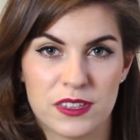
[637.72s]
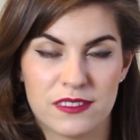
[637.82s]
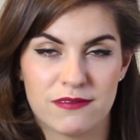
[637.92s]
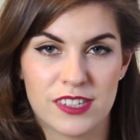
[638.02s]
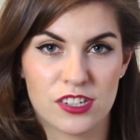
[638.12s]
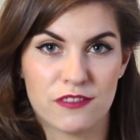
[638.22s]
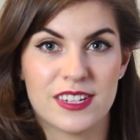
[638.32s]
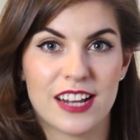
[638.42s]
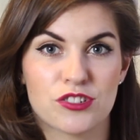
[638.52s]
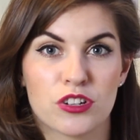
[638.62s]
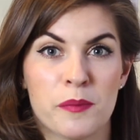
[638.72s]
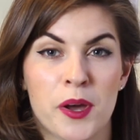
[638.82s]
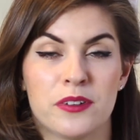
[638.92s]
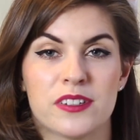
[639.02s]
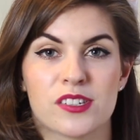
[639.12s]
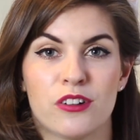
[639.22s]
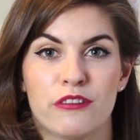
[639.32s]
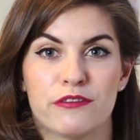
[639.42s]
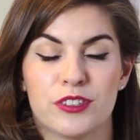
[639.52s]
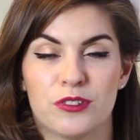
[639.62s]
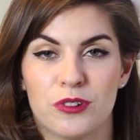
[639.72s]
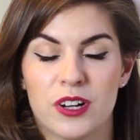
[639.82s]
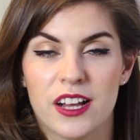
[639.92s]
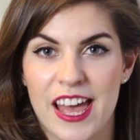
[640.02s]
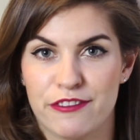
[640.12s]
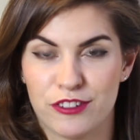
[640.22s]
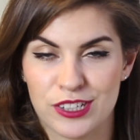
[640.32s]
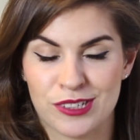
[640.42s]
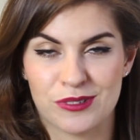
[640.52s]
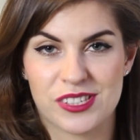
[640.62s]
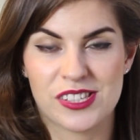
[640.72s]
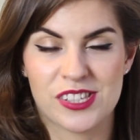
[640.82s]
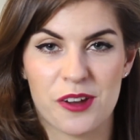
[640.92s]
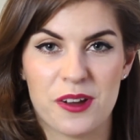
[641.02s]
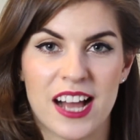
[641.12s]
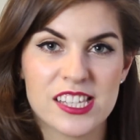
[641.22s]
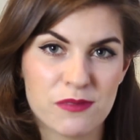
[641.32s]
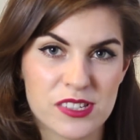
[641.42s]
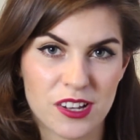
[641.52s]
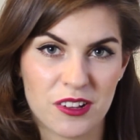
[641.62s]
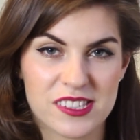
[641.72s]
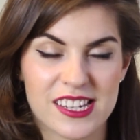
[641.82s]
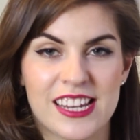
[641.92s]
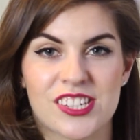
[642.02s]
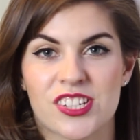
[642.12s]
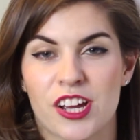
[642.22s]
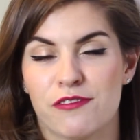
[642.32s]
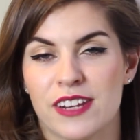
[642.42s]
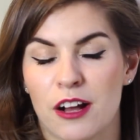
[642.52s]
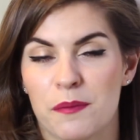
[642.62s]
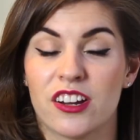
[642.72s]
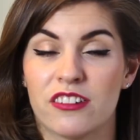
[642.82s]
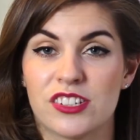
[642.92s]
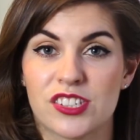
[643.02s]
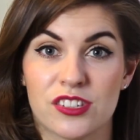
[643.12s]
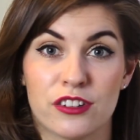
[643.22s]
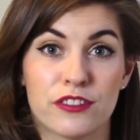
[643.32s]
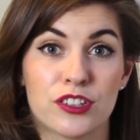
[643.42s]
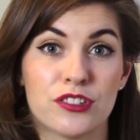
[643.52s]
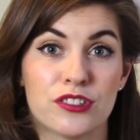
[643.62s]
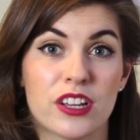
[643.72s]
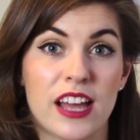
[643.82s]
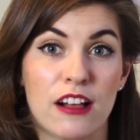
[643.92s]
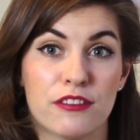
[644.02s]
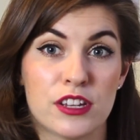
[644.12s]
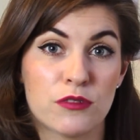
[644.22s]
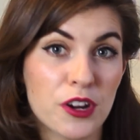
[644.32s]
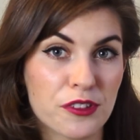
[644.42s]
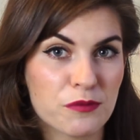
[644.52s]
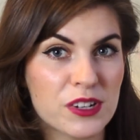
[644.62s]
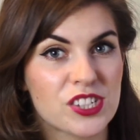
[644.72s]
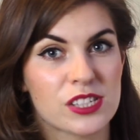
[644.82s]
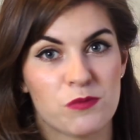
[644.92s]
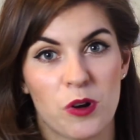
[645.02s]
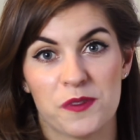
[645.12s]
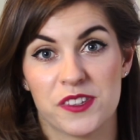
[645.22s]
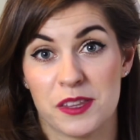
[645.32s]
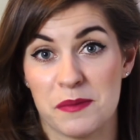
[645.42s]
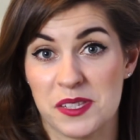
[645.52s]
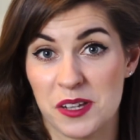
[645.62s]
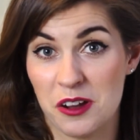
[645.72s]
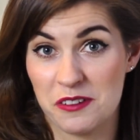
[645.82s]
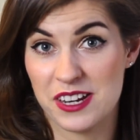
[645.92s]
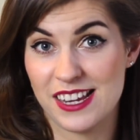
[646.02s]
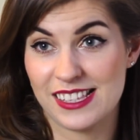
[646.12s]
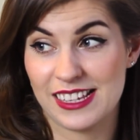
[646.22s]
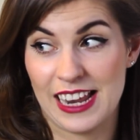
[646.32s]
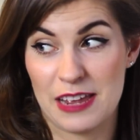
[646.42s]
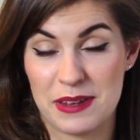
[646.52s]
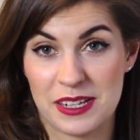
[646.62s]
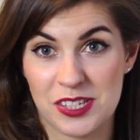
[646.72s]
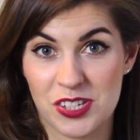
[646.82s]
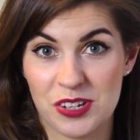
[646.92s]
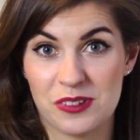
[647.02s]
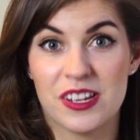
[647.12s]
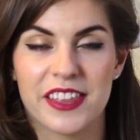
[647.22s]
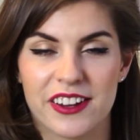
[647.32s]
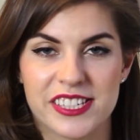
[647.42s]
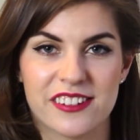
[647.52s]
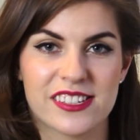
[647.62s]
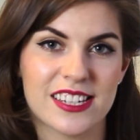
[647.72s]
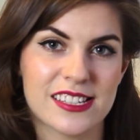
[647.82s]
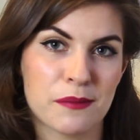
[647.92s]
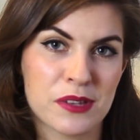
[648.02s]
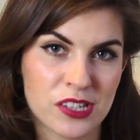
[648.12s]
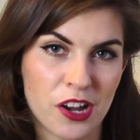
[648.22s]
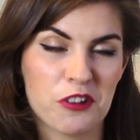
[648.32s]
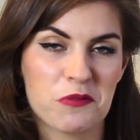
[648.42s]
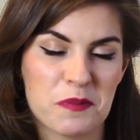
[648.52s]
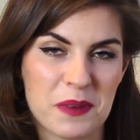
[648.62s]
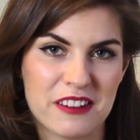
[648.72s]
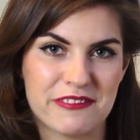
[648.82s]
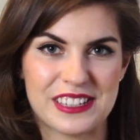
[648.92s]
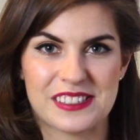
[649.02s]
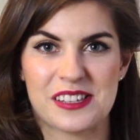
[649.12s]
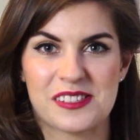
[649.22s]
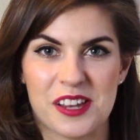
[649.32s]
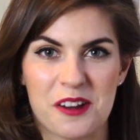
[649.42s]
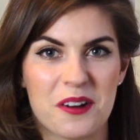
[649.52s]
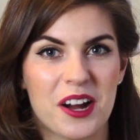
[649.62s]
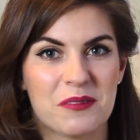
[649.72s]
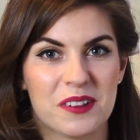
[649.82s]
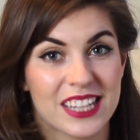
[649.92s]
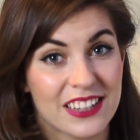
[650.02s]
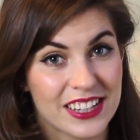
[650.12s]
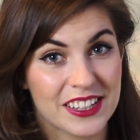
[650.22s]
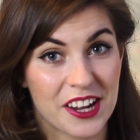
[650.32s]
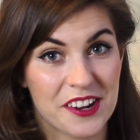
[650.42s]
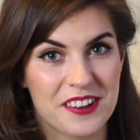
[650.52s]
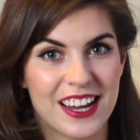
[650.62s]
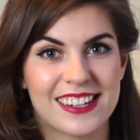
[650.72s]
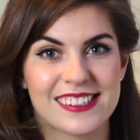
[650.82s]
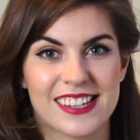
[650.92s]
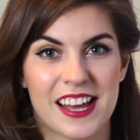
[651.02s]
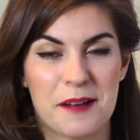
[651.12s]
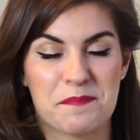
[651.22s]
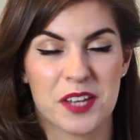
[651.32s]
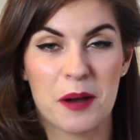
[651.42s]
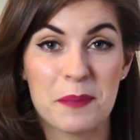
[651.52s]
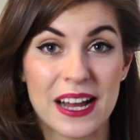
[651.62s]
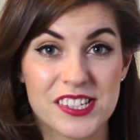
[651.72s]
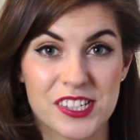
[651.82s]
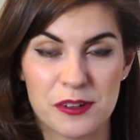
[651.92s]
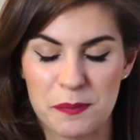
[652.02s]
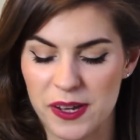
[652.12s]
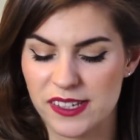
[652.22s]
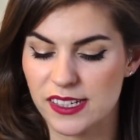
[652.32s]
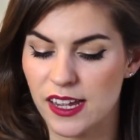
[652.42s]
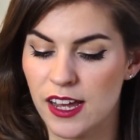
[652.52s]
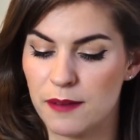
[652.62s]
with the sort of natural components of your hair follicles. So as a result, it should hopefully help encourage sort of good healthy growth, which is what the mascara is claiming to do. The idea is that it's a mascara with benefits. So I will give it a go and come back to you, but